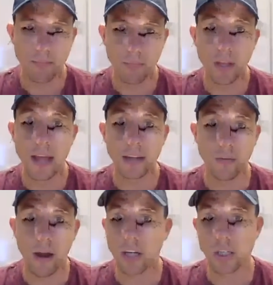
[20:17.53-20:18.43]
in that
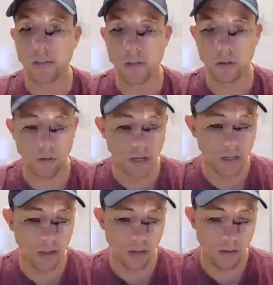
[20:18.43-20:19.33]
direction. So,
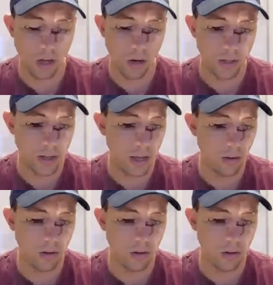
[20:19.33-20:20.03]
and